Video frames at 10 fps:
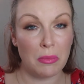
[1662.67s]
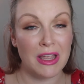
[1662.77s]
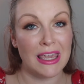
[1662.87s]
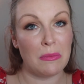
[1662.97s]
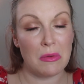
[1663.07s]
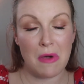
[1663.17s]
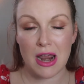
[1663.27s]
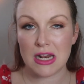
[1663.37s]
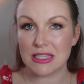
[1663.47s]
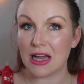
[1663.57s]
but keep in
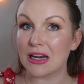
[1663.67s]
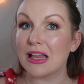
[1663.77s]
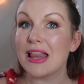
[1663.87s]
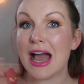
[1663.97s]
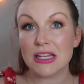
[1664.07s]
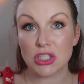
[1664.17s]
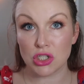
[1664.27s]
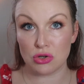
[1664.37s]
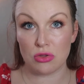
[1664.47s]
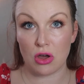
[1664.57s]
mind it's not going to last
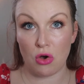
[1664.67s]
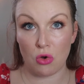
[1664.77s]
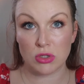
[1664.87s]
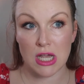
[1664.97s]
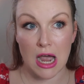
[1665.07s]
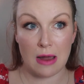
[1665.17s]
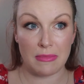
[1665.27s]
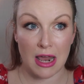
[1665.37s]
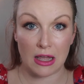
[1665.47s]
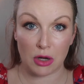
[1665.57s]
you the whole time
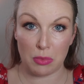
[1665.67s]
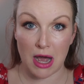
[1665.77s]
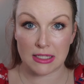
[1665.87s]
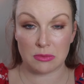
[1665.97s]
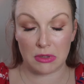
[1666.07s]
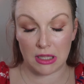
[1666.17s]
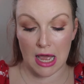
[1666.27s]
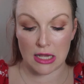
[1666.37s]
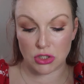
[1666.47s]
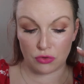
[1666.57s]
that it could possibly
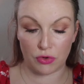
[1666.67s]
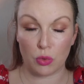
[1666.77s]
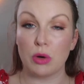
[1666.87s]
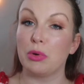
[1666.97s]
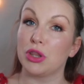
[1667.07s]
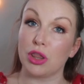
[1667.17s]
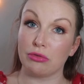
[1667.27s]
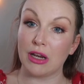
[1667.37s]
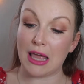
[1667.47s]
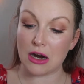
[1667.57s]
last you if you were to put the
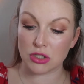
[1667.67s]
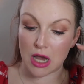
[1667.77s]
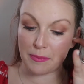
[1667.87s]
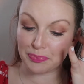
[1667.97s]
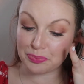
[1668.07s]
3 layers on.